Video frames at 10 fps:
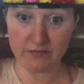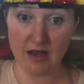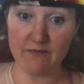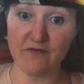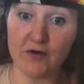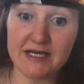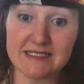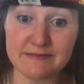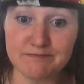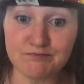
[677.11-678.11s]
um, for his
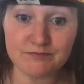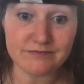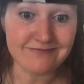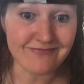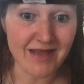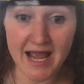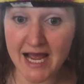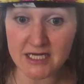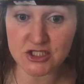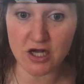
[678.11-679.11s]

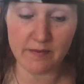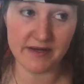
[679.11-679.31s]
hat shop.